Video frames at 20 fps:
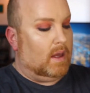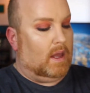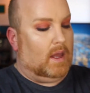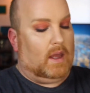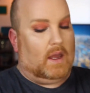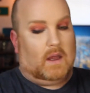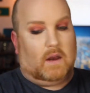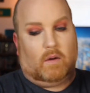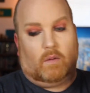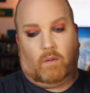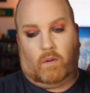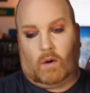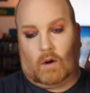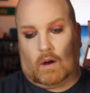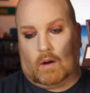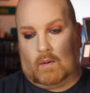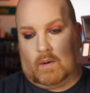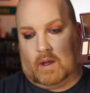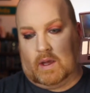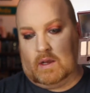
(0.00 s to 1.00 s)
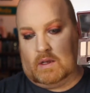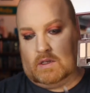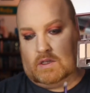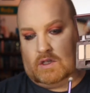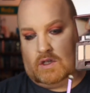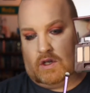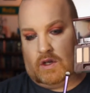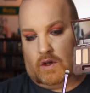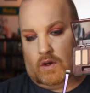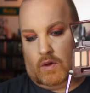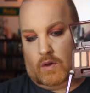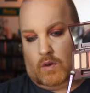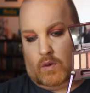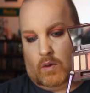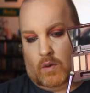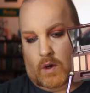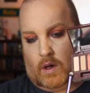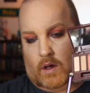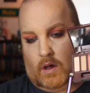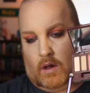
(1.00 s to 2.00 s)
And we'll go
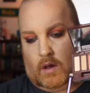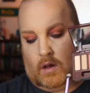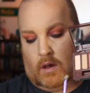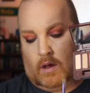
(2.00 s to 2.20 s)
into